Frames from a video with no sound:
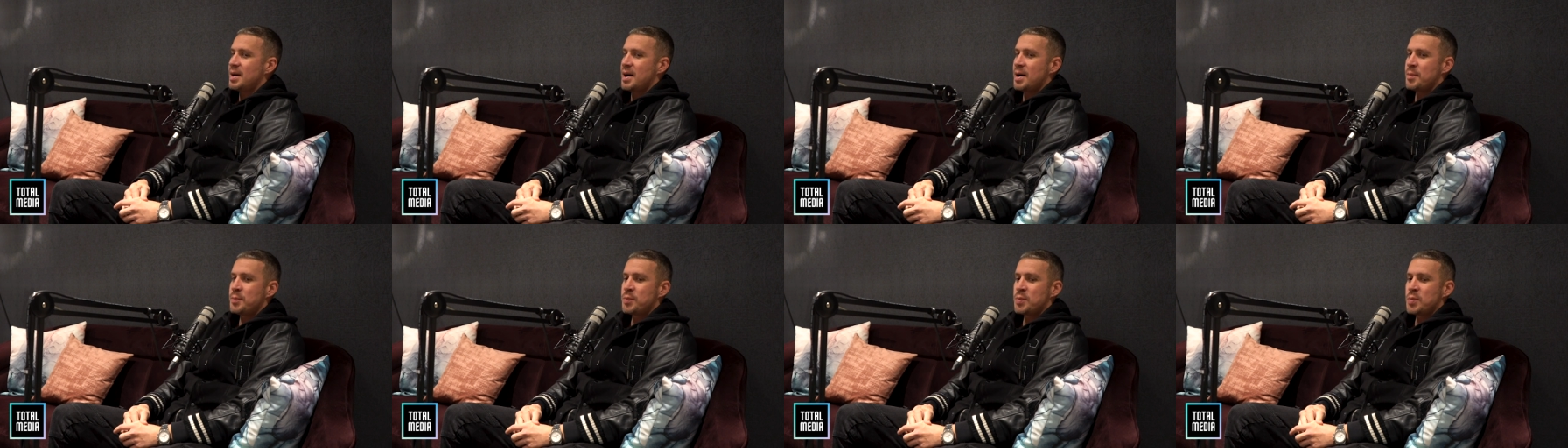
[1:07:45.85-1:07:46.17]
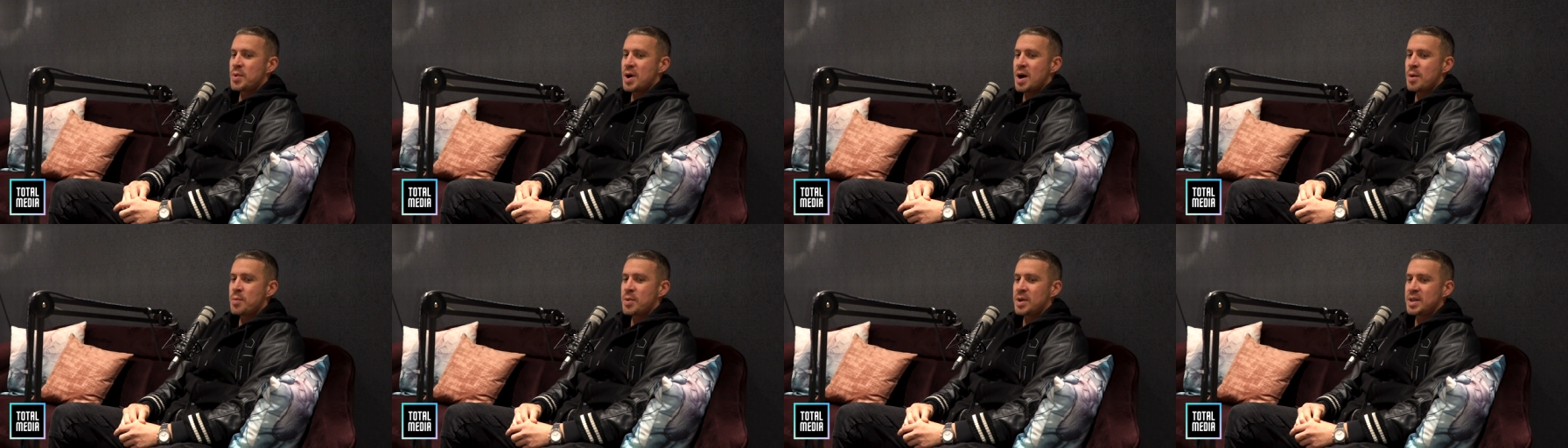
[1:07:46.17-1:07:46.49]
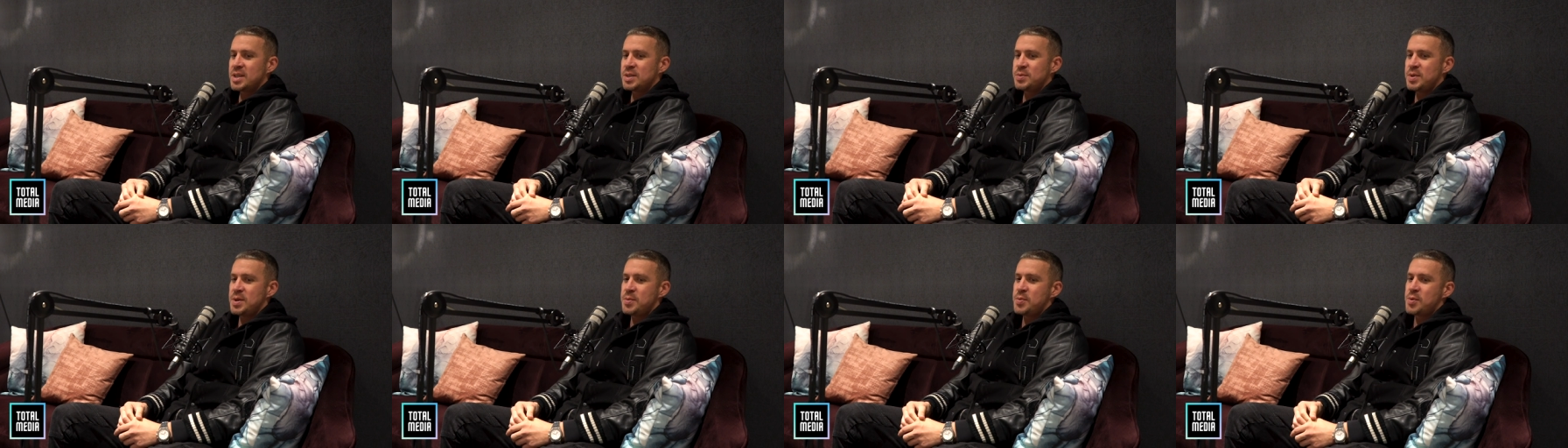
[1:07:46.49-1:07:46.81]
I'm, I'm, one
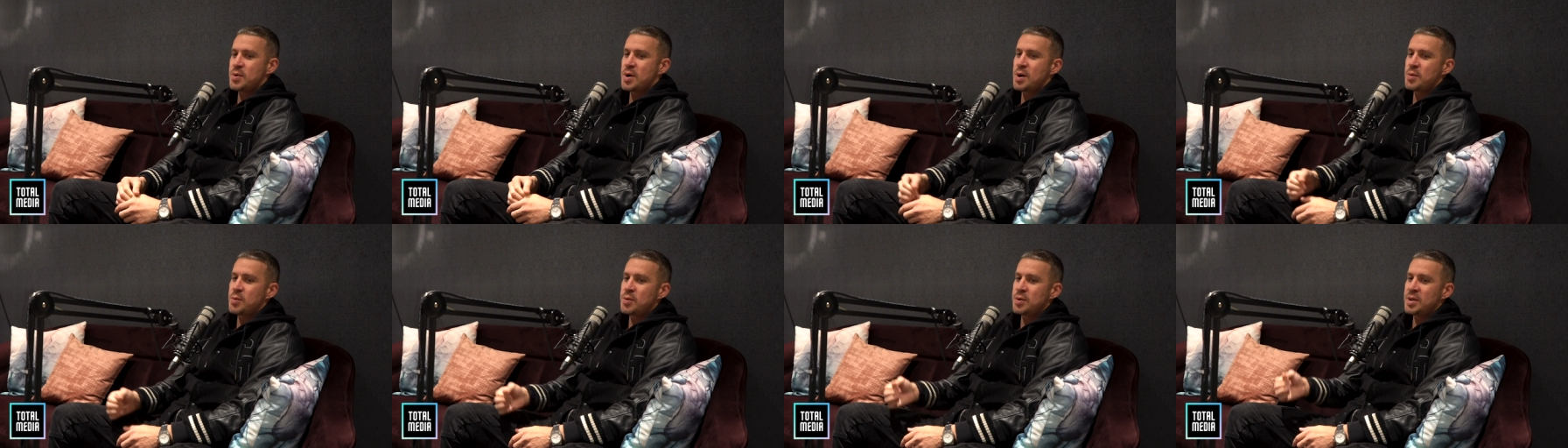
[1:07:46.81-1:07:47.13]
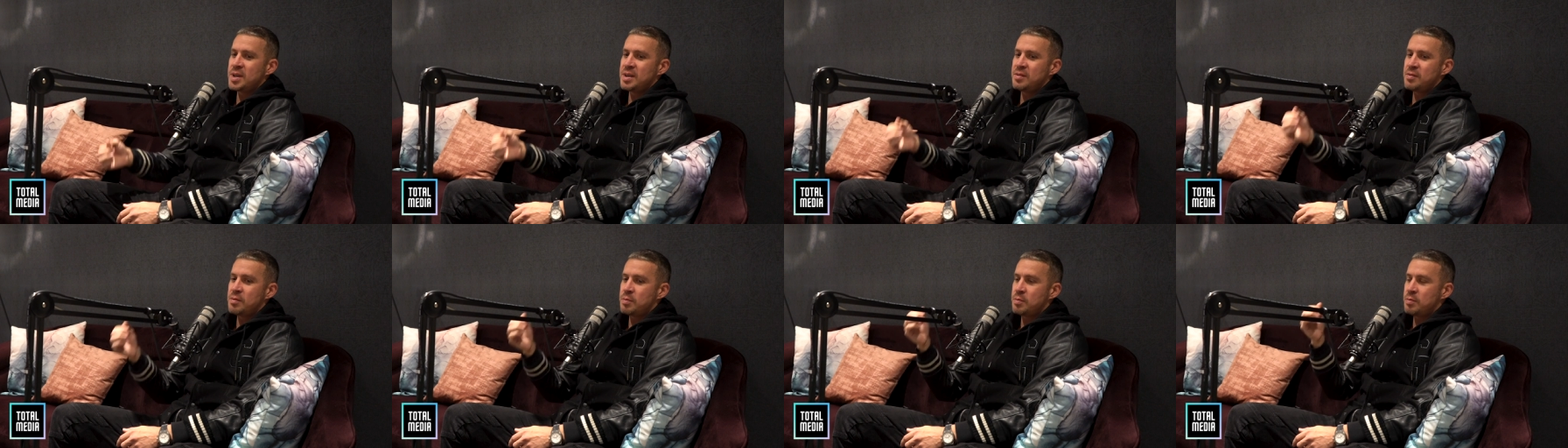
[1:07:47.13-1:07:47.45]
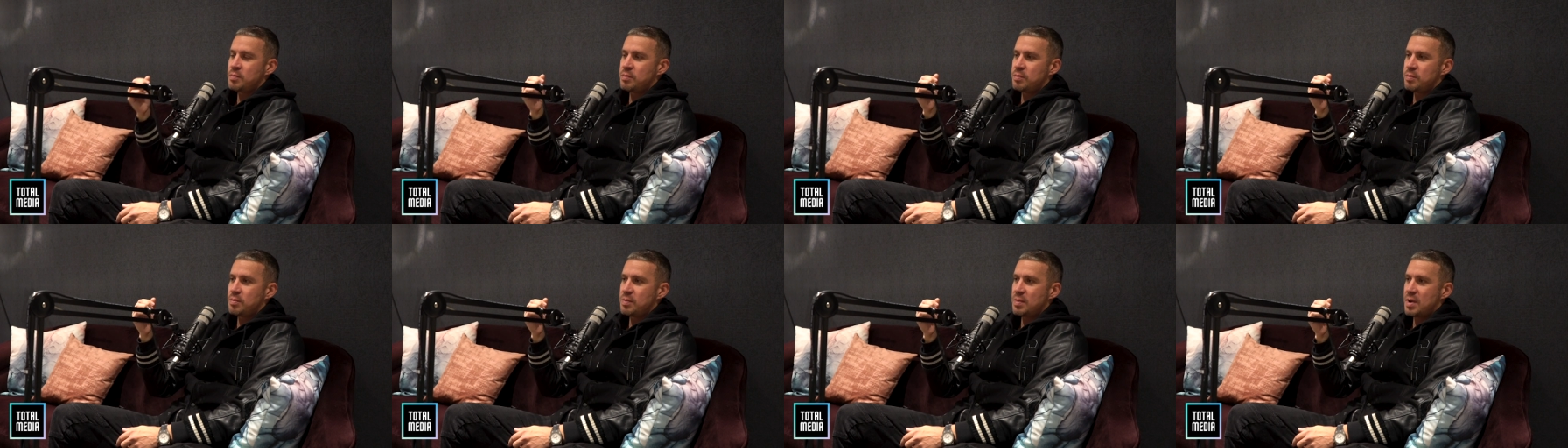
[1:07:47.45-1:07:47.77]
of these people. I wouldn't
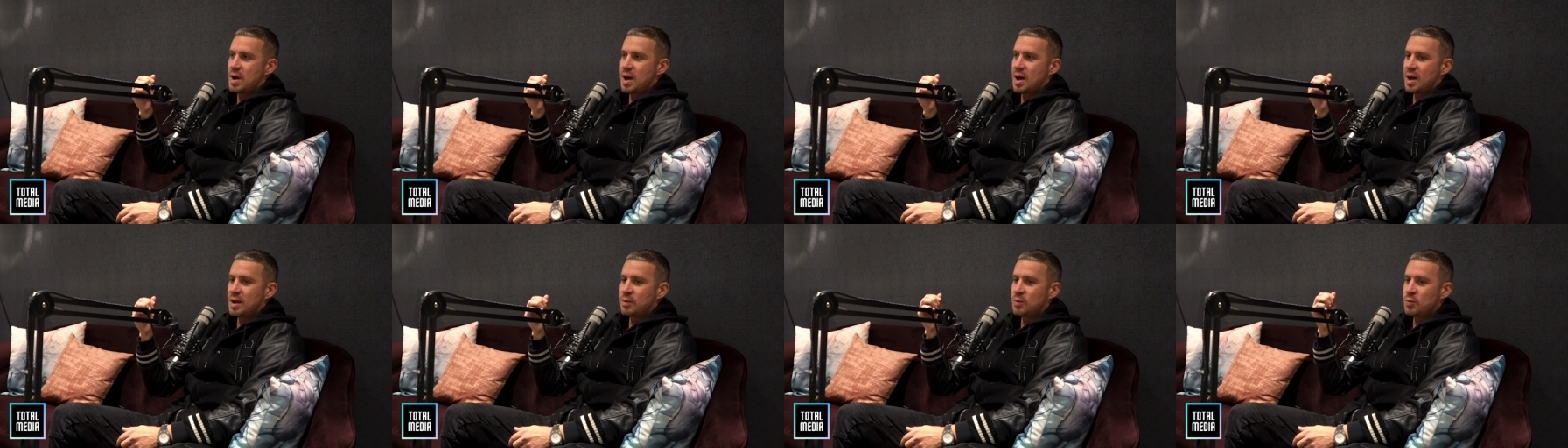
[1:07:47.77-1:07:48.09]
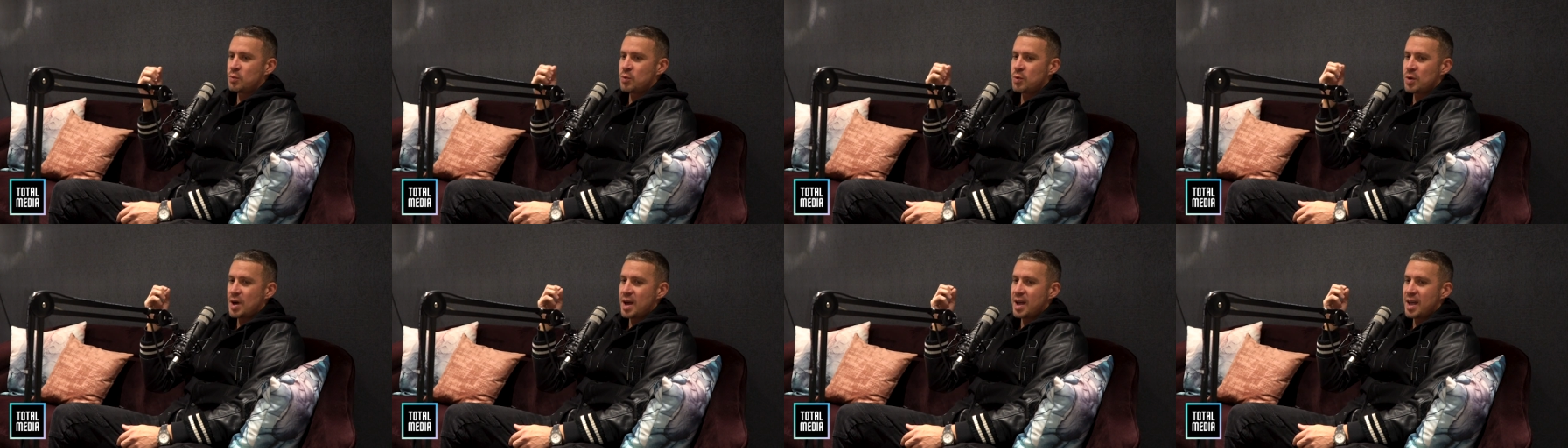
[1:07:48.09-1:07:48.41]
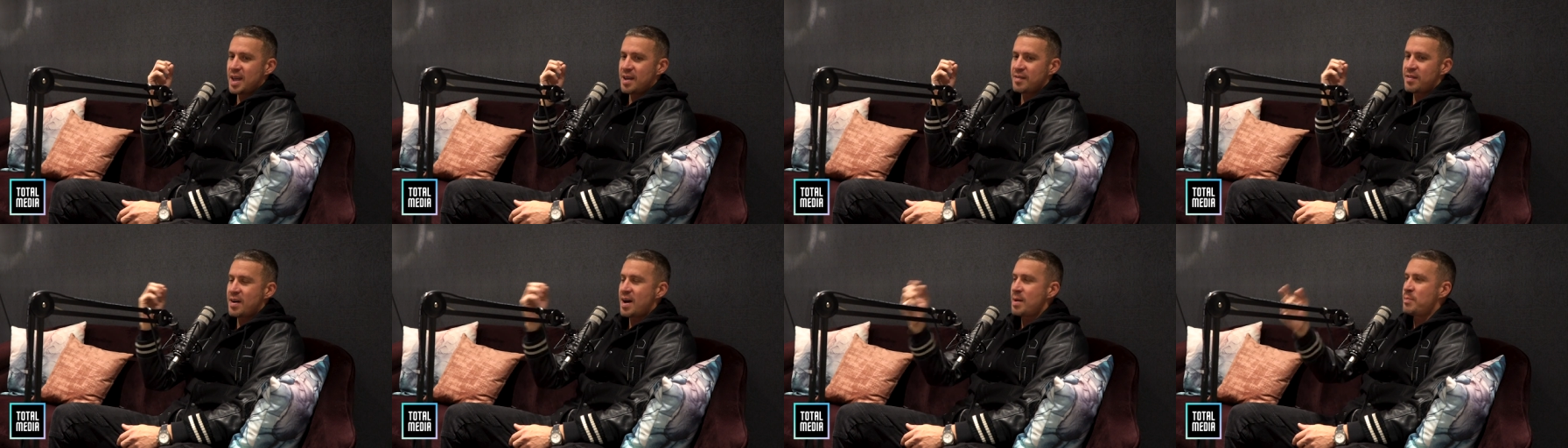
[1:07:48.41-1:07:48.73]
even. I would
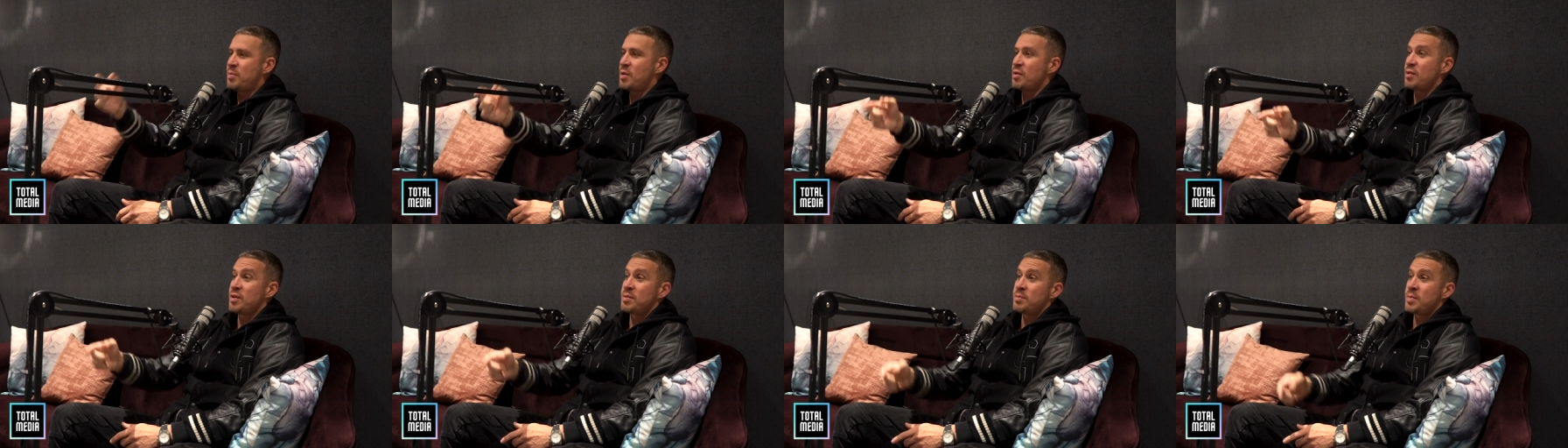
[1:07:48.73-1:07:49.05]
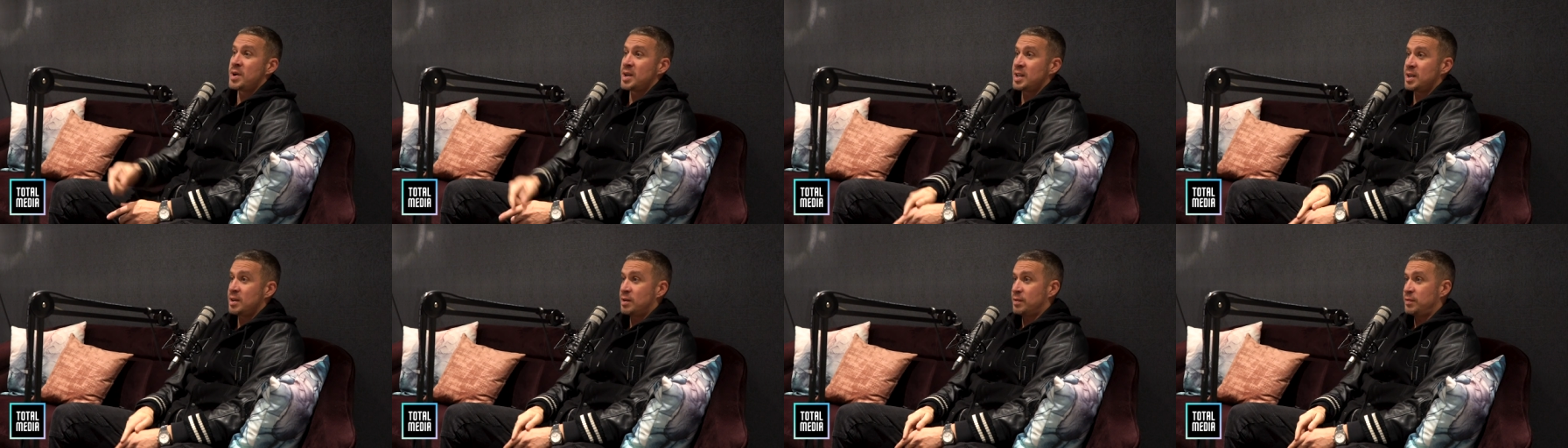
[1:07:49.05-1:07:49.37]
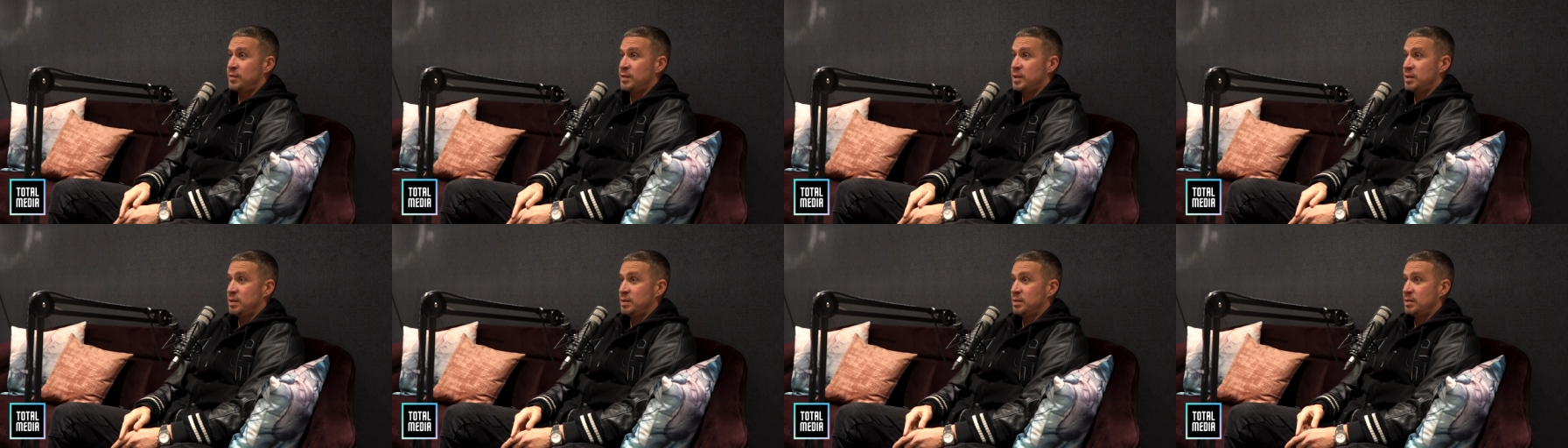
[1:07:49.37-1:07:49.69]
if I borrowed money
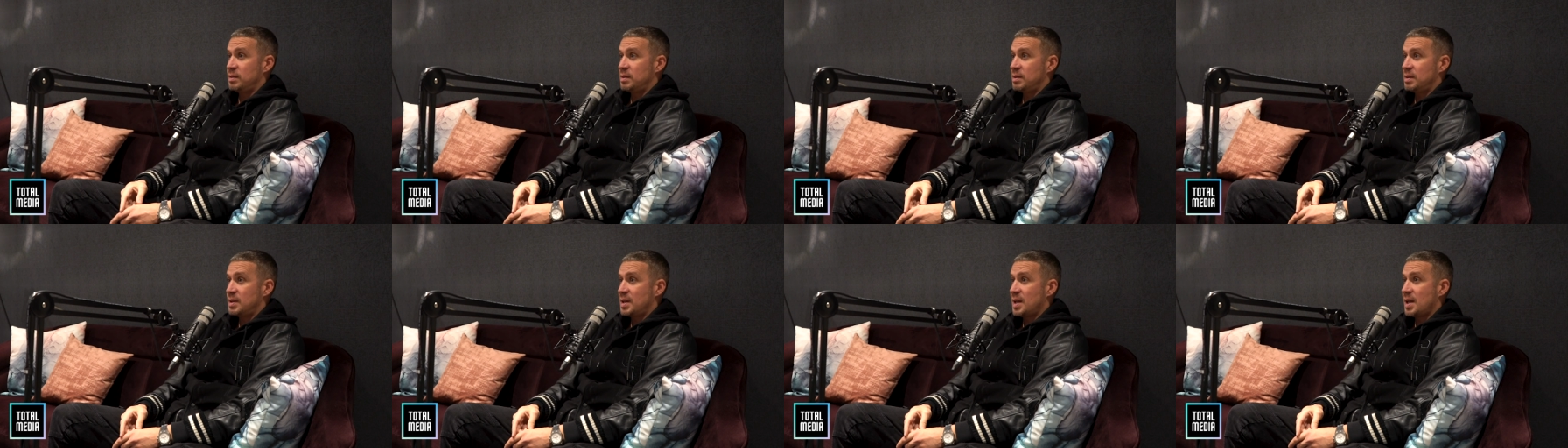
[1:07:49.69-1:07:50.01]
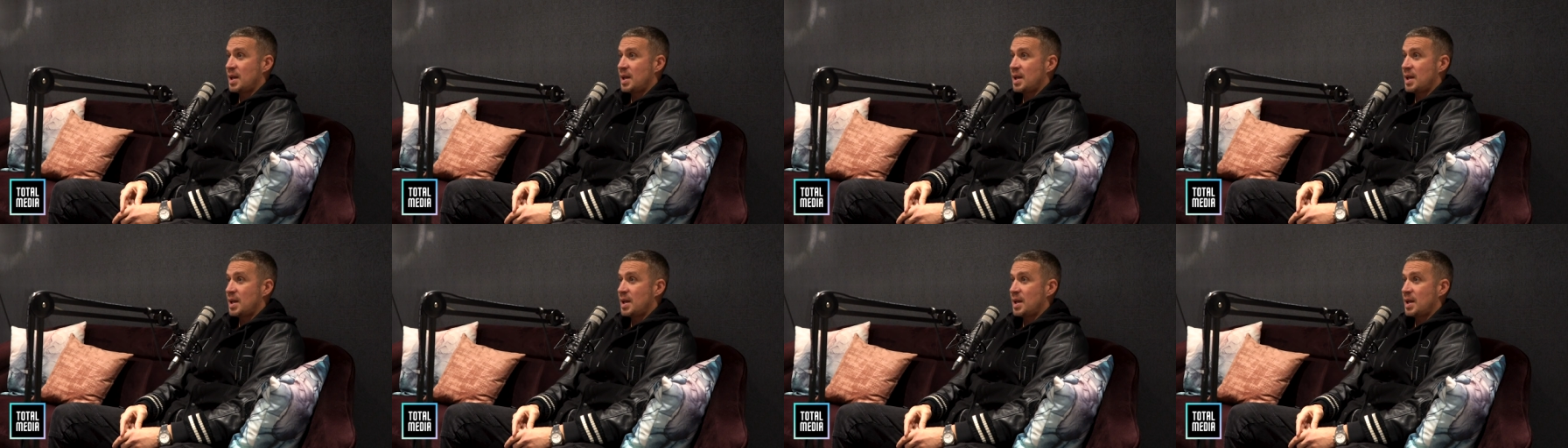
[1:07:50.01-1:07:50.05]
off you,